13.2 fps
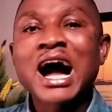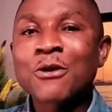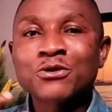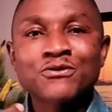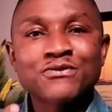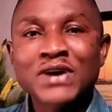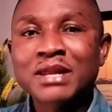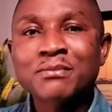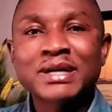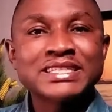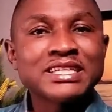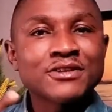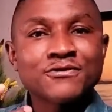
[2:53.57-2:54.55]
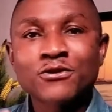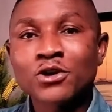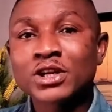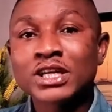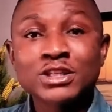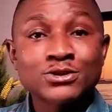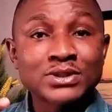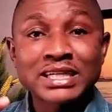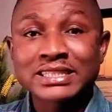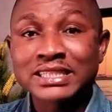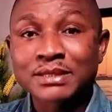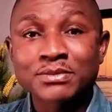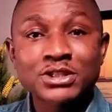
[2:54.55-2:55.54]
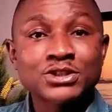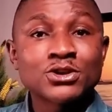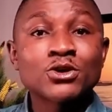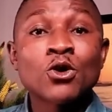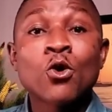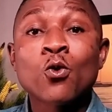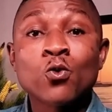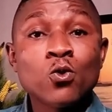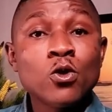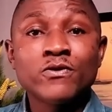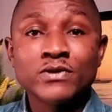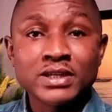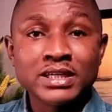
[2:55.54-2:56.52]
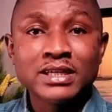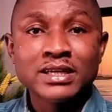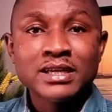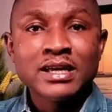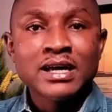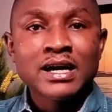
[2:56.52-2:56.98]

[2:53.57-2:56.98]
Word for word: I would find myself falling into that temptation woefully.